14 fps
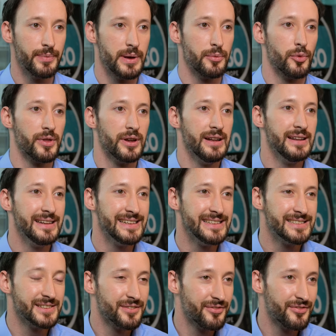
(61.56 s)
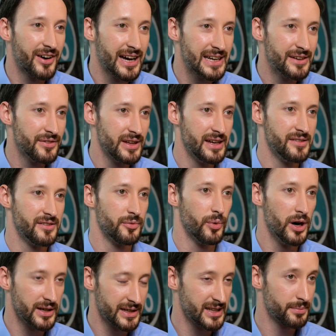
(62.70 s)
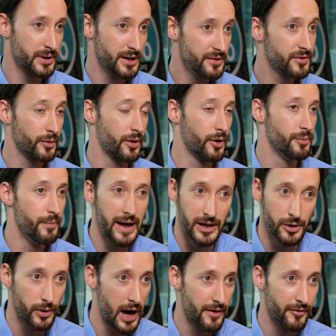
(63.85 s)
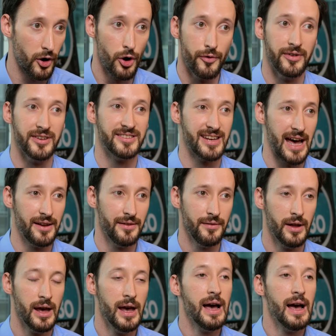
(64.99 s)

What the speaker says: for people with at least 5 years of work experience, although many will have over 10.